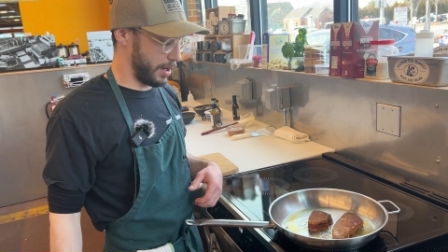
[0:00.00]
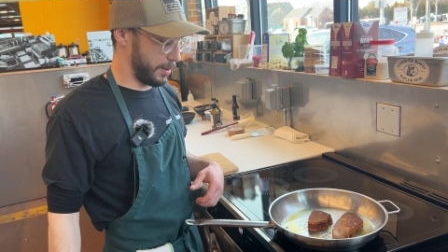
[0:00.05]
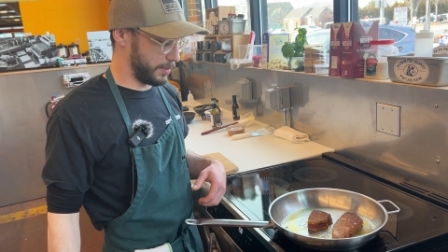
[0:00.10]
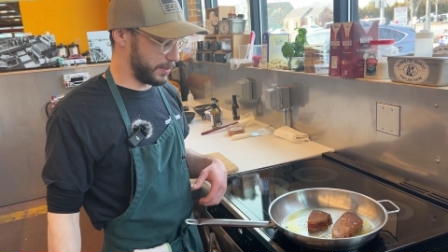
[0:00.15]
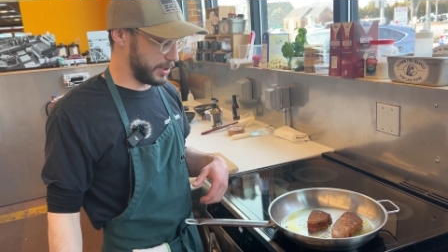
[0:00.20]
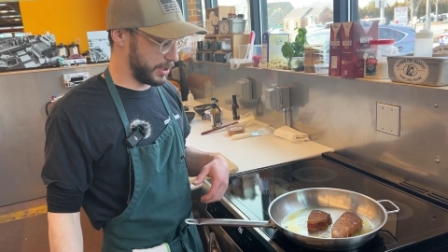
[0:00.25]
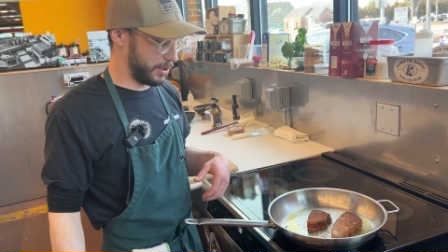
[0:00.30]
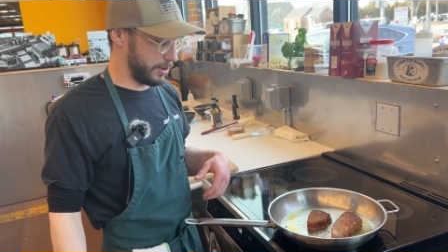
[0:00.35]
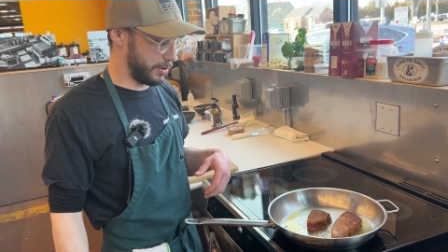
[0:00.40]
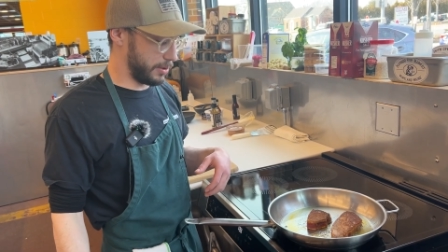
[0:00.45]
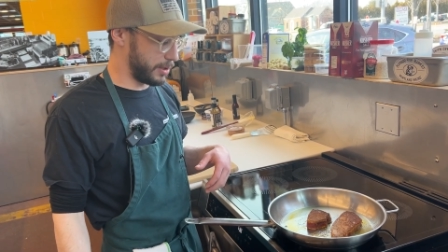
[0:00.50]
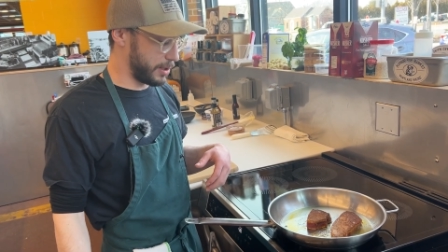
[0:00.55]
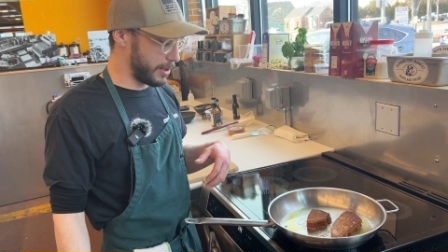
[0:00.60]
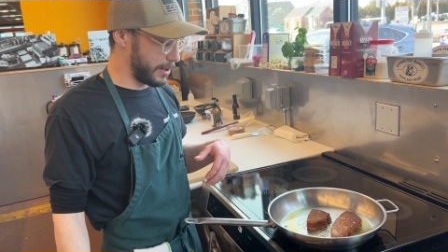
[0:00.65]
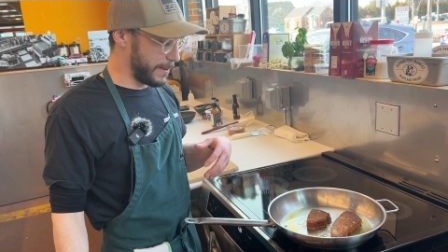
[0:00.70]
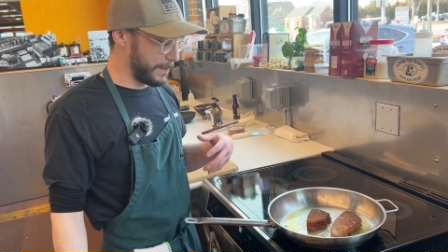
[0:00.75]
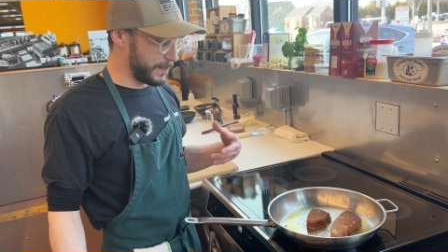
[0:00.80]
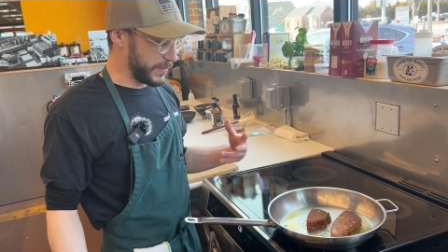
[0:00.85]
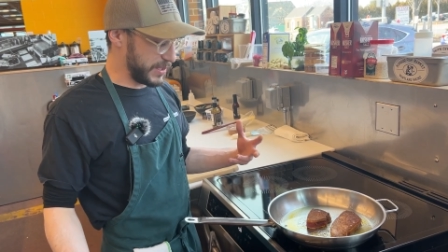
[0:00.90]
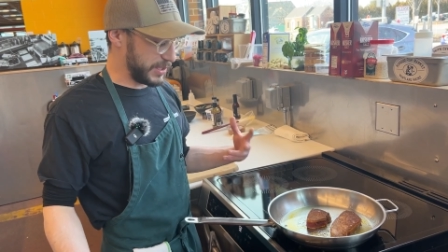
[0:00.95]
So
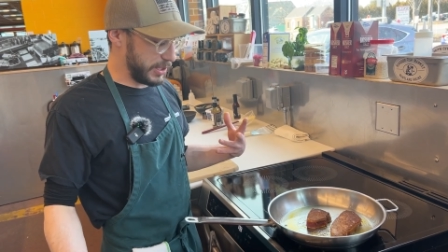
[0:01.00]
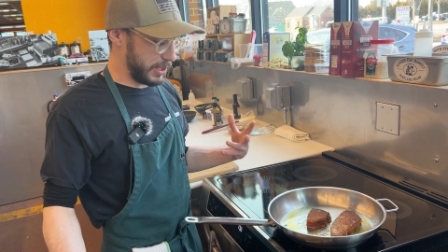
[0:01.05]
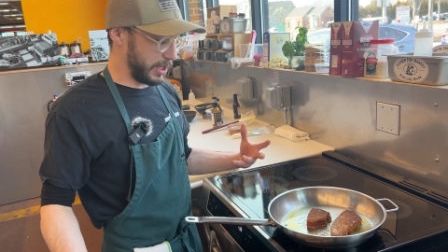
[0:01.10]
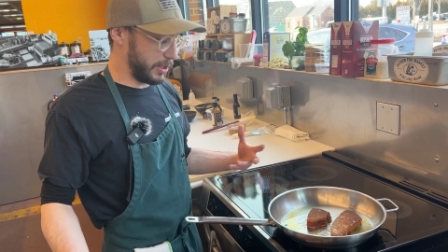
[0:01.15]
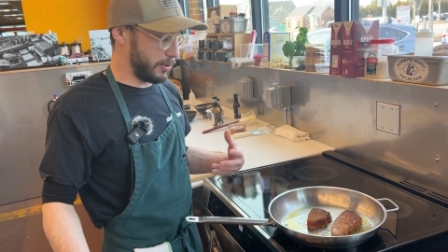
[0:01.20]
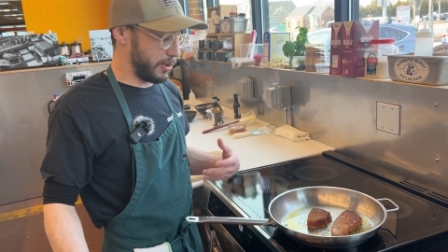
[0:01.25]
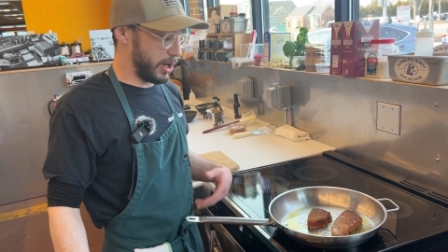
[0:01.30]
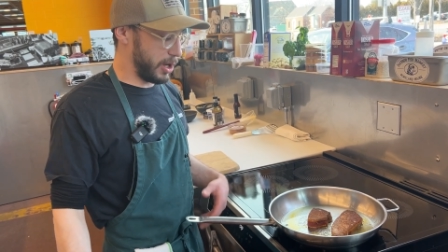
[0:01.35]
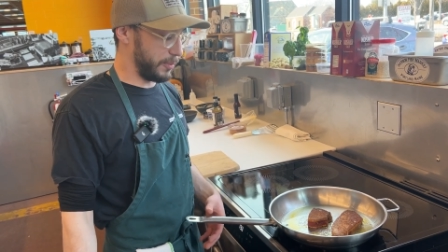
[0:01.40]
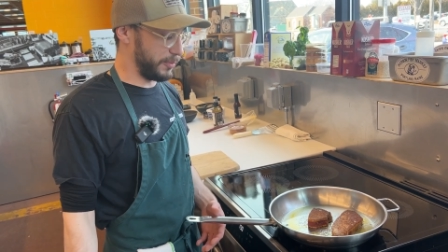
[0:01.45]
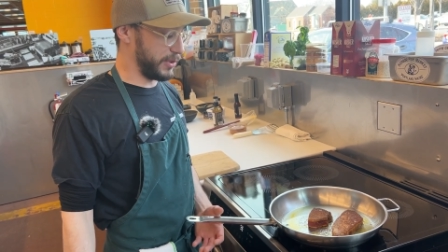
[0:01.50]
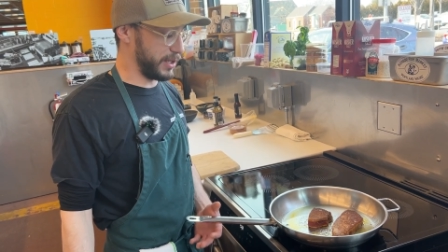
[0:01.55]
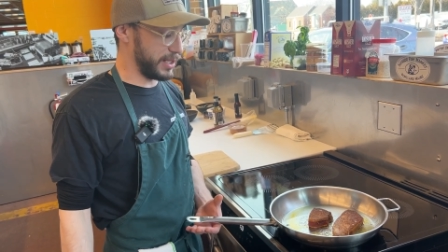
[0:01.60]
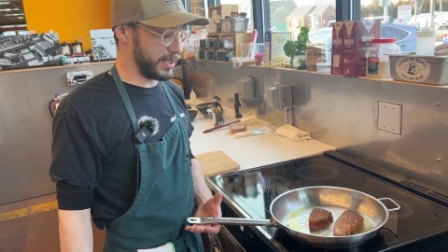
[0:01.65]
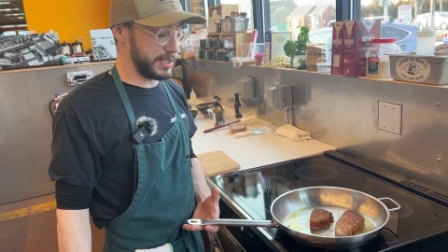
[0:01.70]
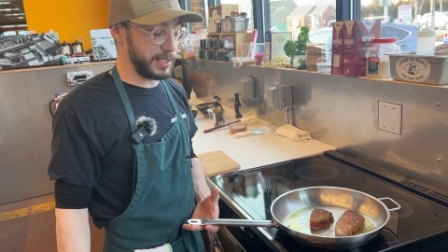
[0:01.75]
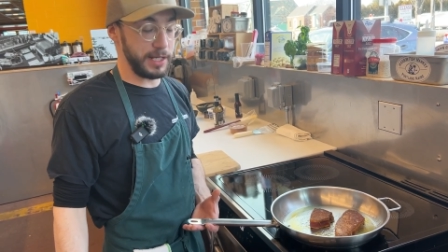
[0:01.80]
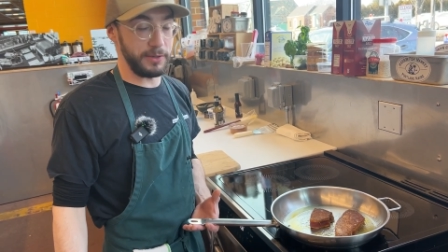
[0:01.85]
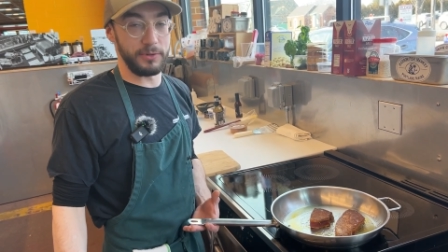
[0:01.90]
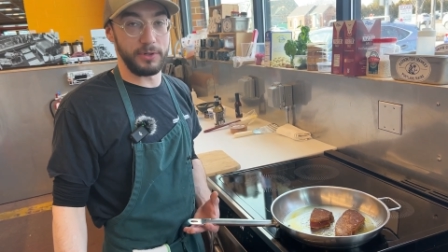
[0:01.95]
searing will help things
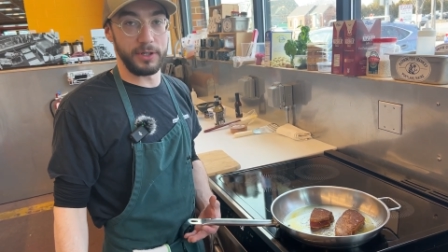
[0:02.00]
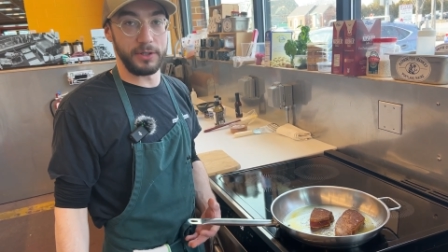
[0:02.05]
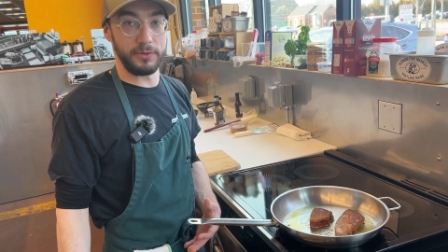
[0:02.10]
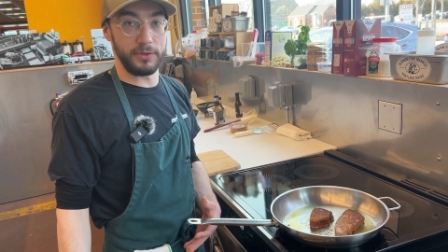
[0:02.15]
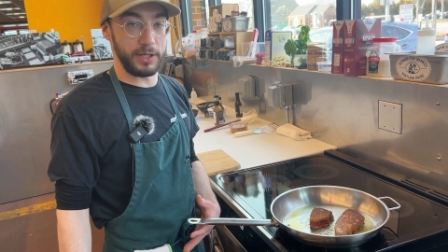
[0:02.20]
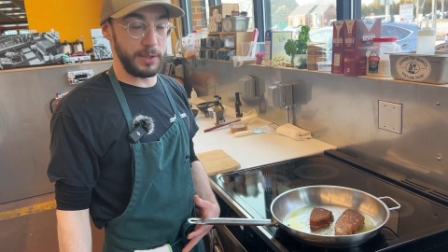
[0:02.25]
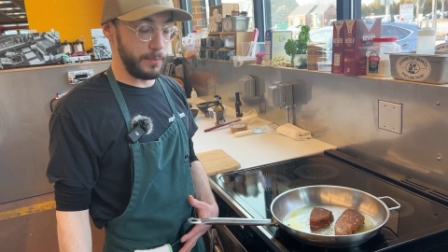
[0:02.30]
stay really, really